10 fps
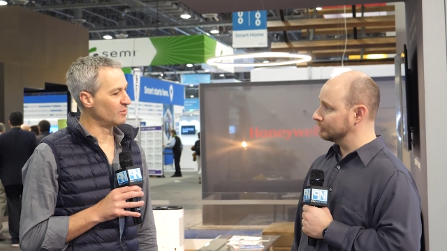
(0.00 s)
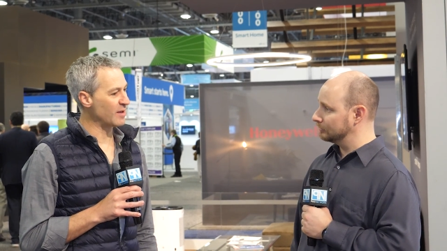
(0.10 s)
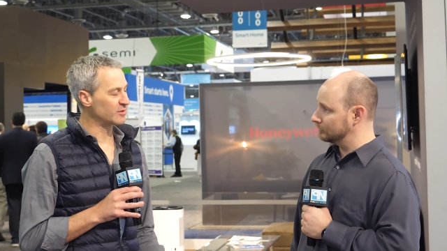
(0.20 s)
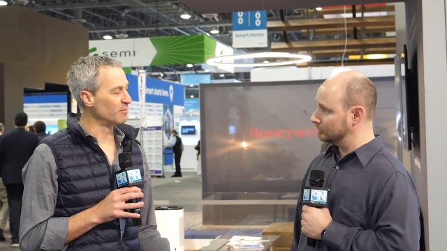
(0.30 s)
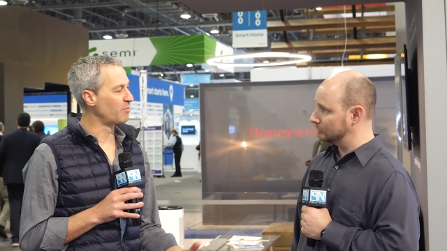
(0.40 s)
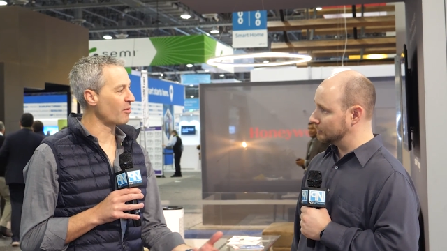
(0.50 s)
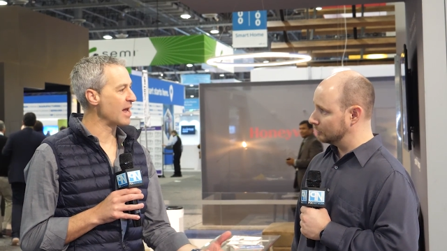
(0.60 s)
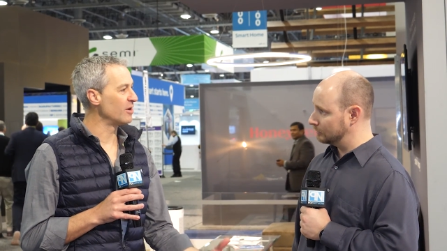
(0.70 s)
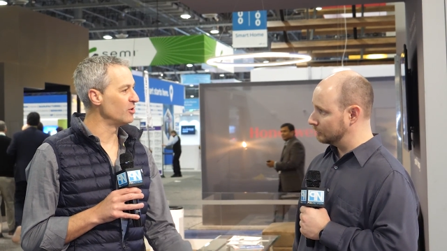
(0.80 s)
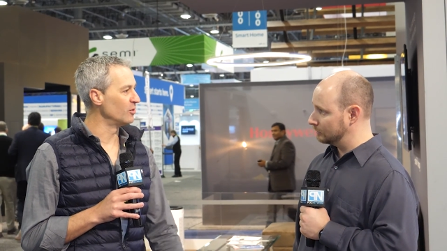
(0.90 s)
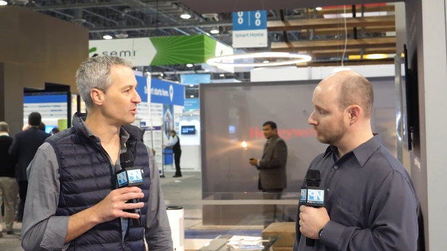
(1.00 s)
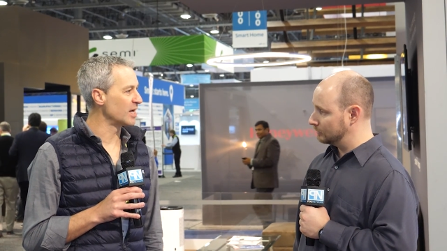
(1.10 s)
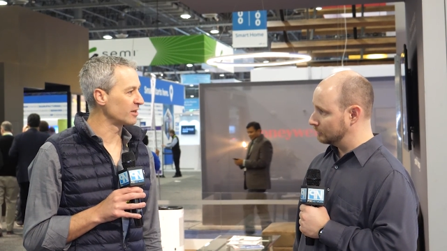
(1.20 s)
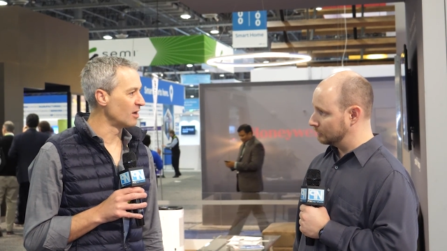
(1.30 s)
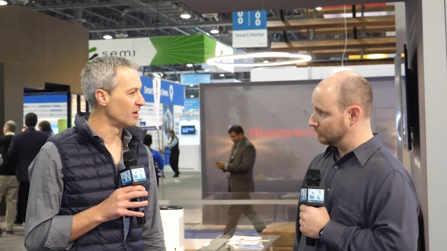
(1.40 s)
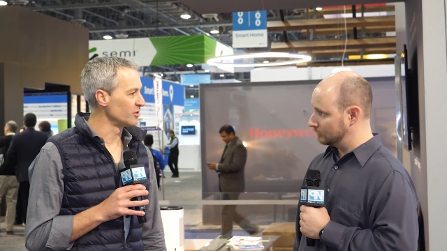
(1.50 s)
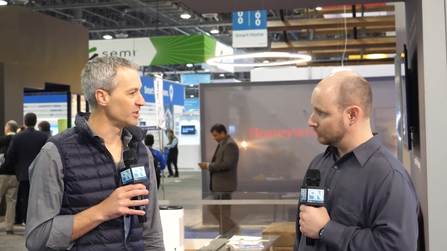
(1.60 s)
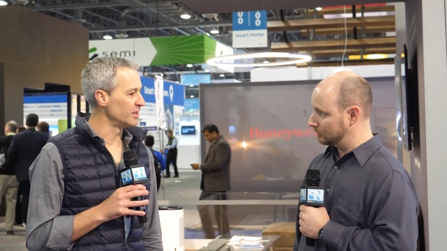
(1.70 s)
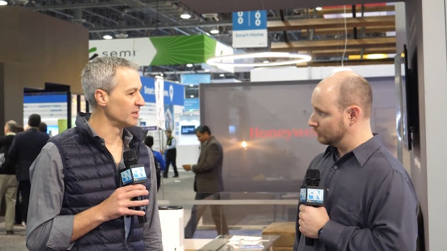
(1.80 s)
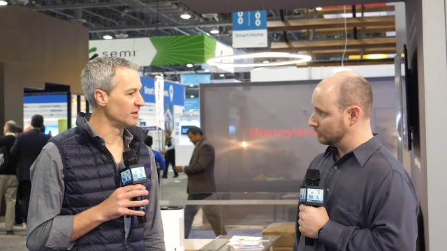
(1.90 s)
Speaker 1: we have some brand new
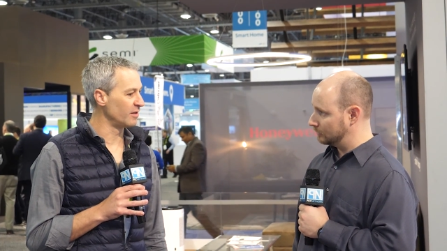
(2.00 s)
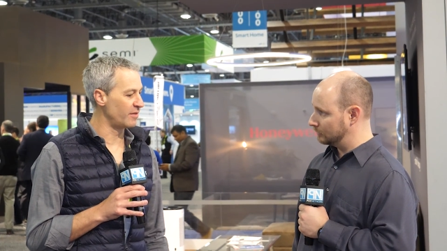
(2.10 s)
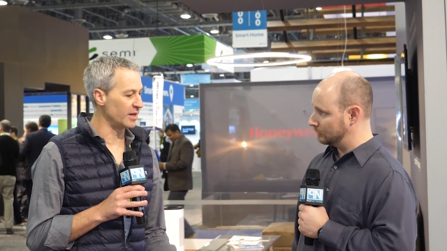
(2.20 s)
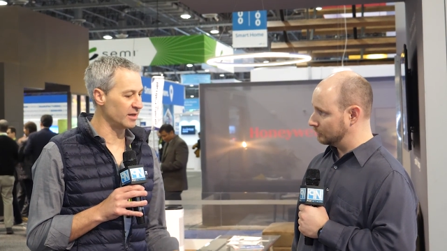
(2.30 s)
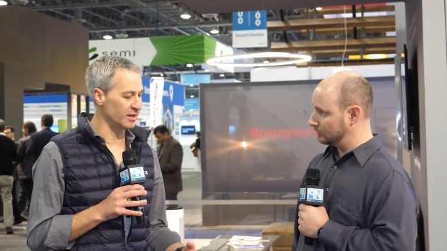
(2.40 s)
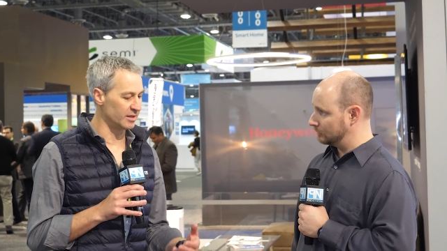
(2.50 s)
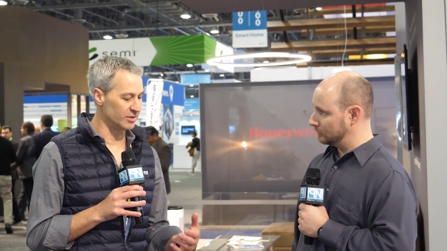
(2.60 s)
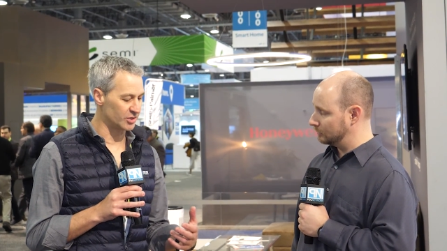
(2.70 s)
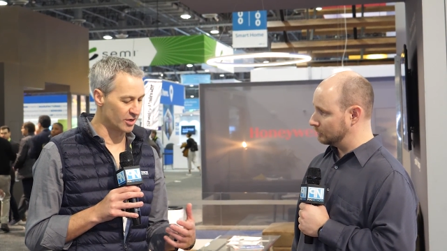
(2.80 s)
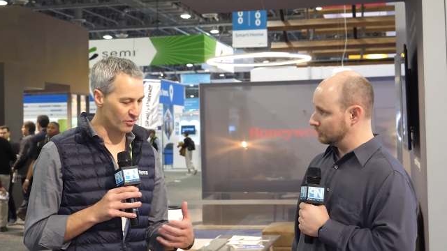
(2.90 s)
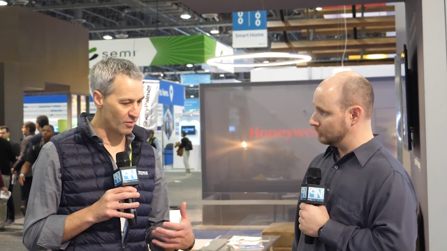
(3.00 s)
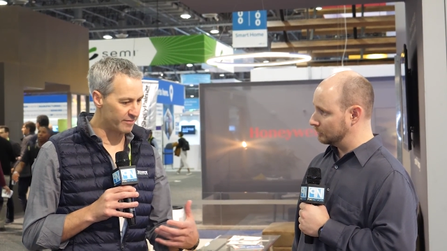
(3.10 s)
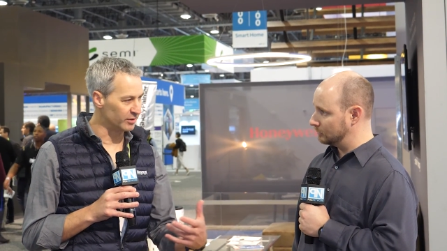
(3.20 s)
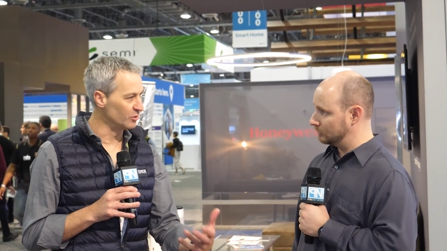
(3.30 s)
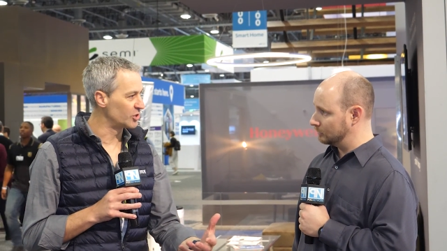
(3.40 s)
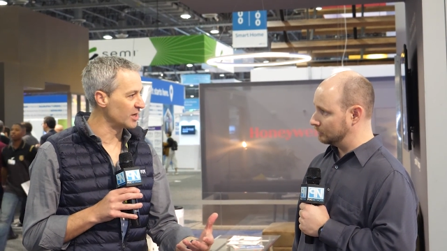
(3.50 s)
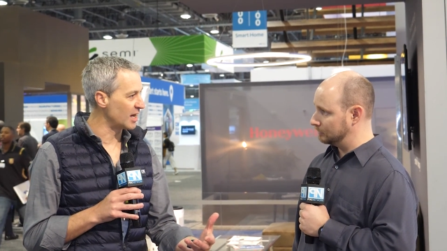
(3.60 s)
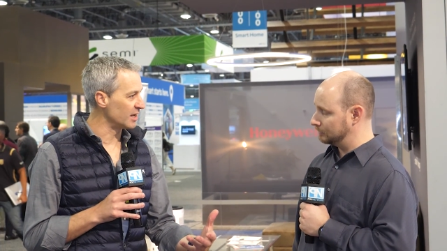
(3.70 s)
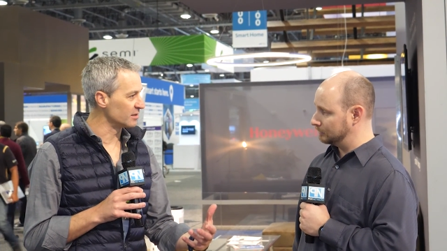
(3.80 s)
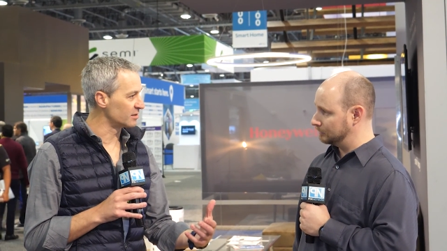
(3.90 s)
technology that that is going to
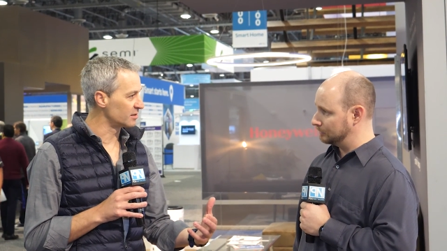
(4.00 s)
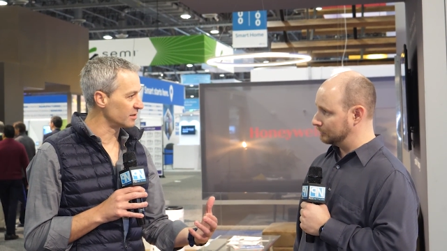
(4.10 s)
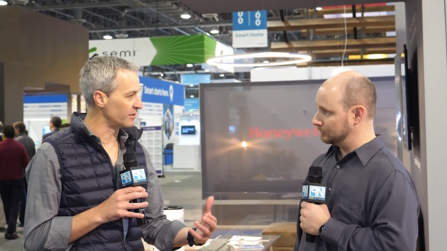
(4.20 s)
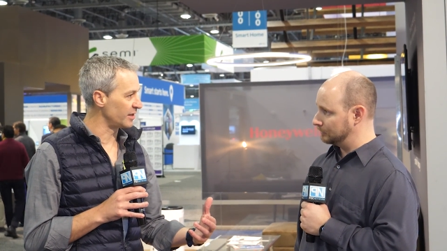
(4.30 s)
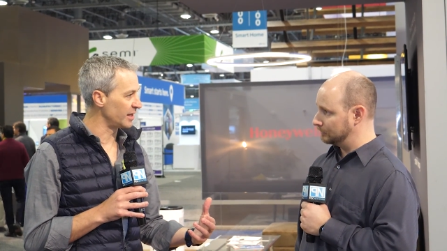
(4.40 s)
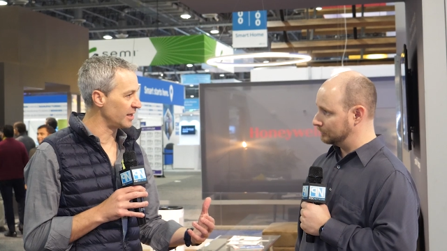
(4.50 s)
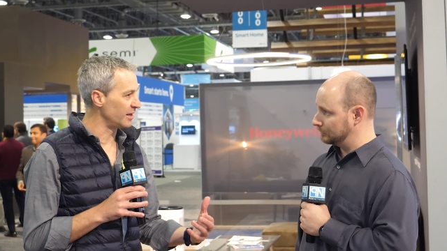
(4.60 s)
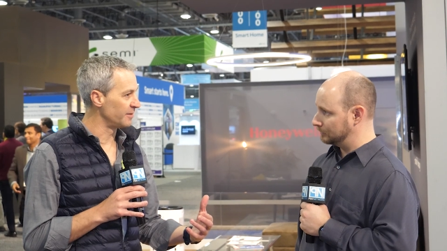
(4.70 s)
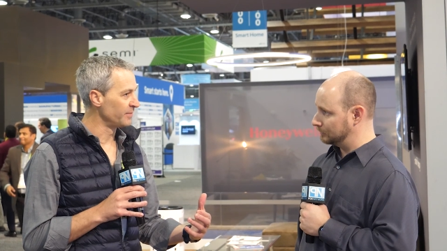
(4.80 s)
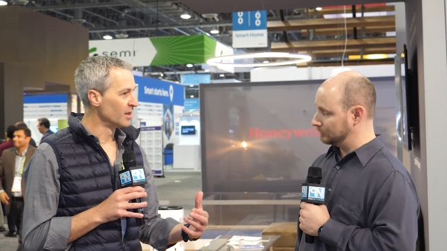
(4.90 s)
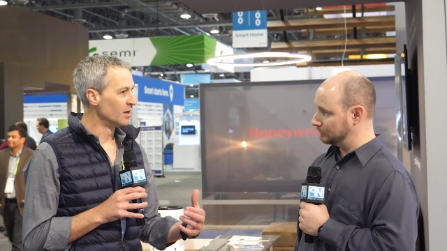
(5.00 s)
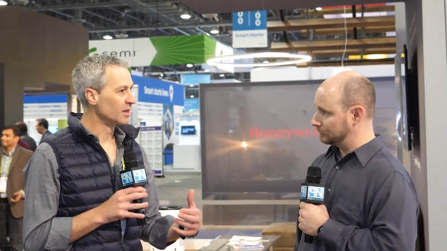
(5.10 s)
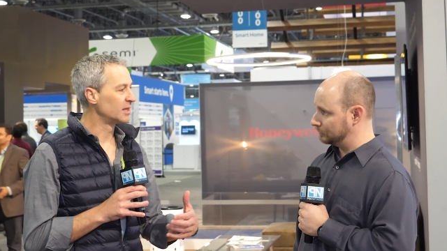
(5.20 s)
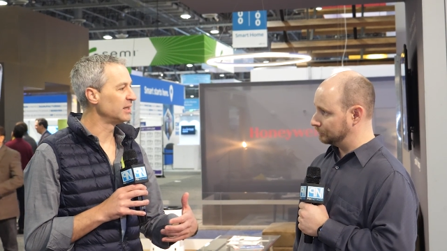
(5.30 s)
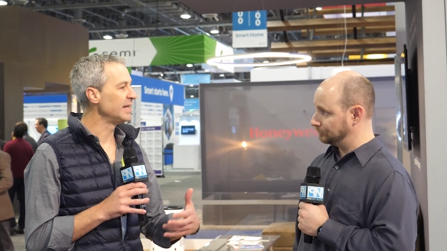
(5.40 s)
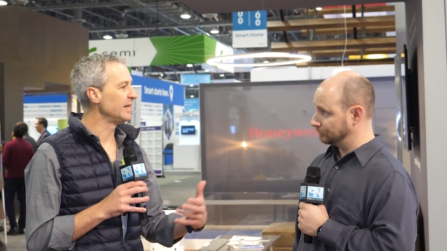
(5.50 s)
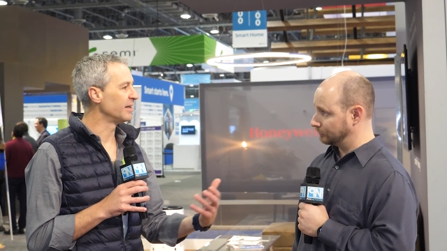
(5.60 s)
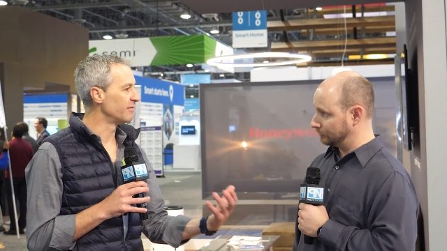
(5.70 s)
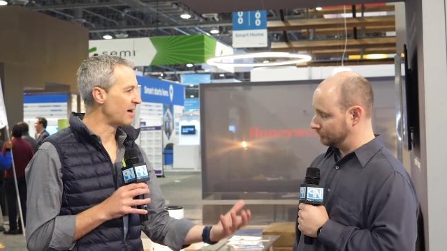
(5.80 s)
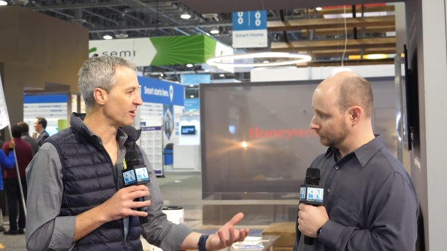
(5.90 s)
revolutionize the cleaning
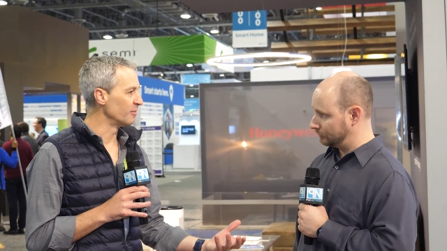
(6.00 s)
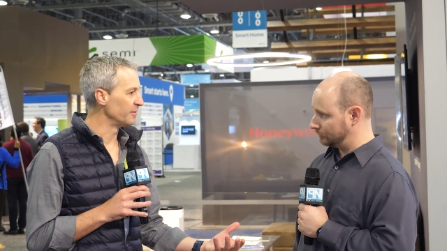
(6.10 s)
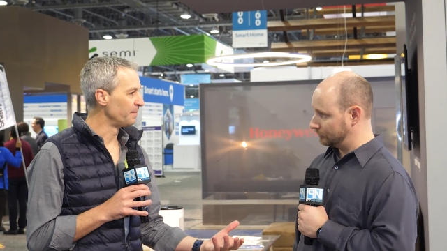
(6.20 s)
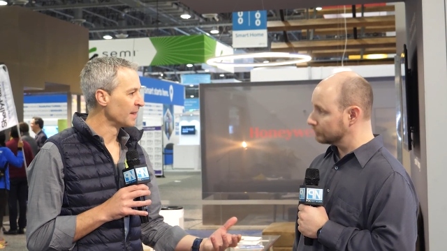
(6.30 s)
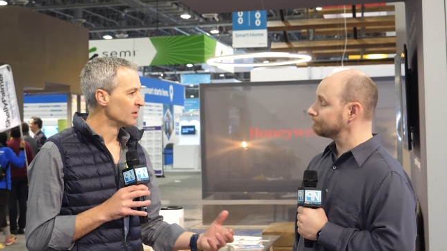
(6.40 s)
environment.